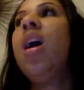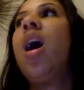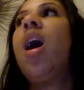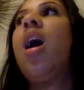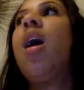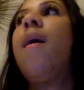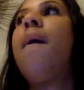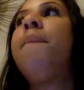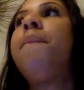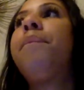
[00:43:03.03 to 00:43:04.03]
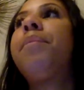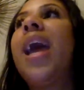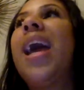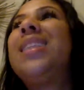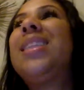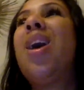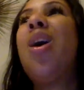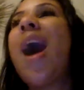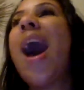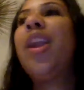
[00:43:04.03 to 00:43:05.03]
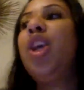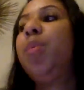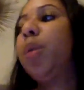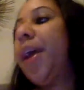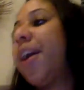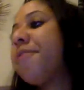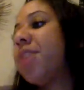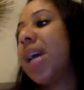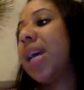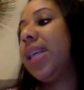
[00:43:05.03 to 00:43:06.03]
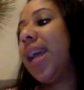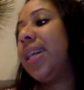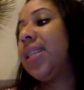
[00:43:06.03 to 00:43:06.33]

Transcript: Um, and so, how do you prepare for 90 days?